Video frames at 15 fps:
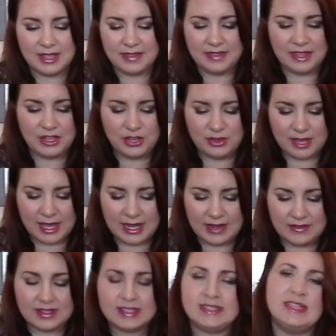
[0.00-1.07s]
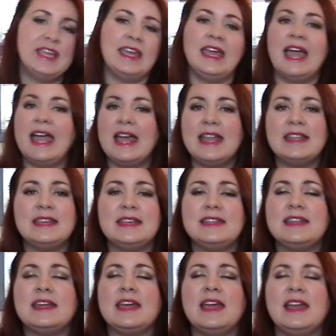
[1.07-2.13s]
Then you can't even see
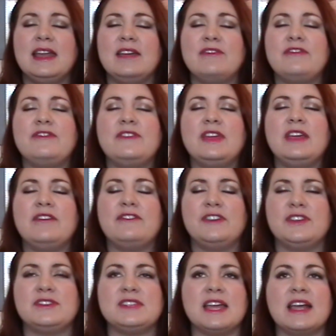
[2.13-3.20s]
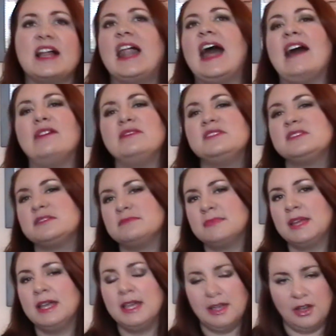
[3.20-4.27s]
it. It feels like clouds
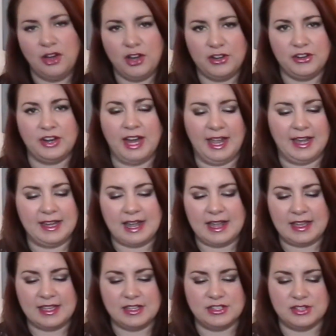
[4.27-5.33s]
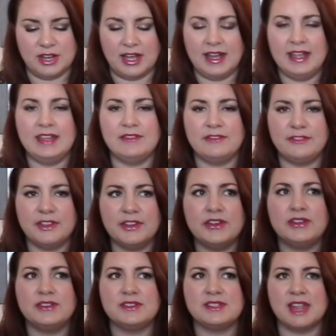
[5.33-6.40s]
on your hand. I kid you not. It
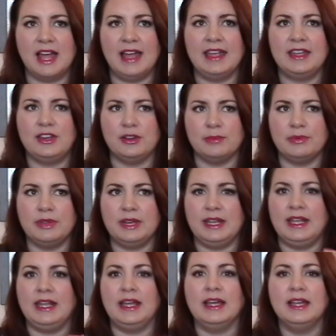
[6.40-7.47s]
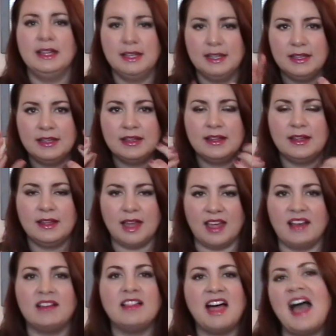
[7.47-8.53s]
feels like you're putting a
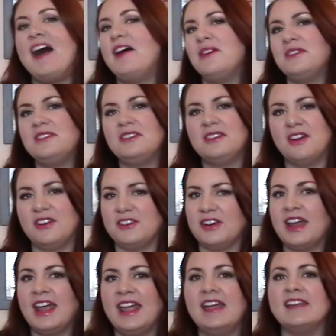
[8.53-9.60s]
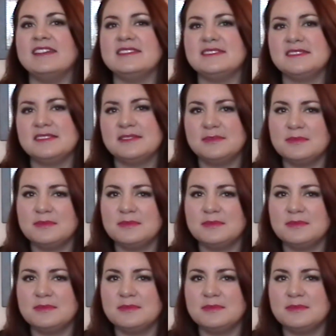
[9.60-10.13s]
cloud on your hand.